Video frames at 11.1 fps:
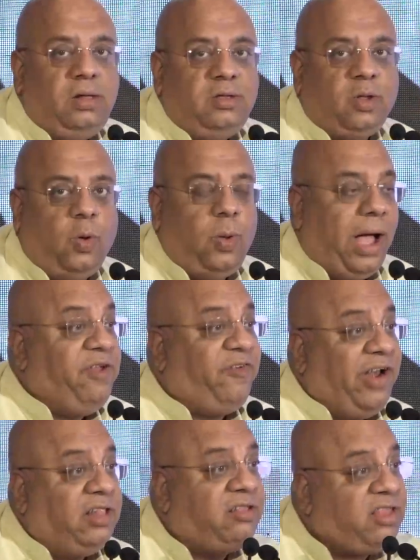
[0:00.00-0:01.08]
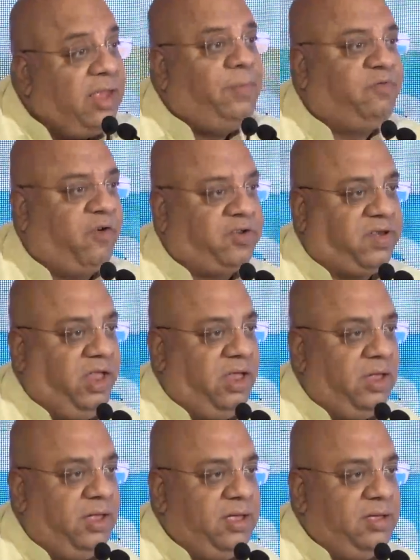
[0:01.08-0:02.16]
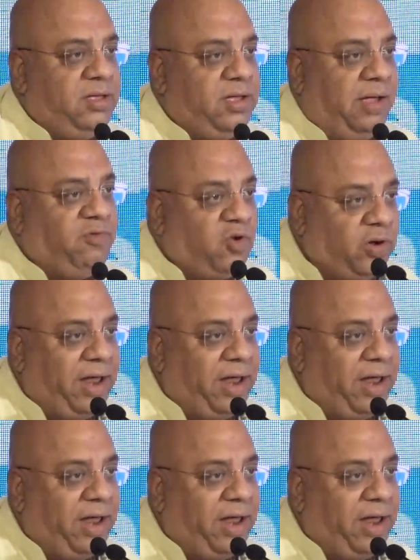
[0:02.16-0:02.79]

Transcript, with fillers: So I felt the same at 40. I'm sure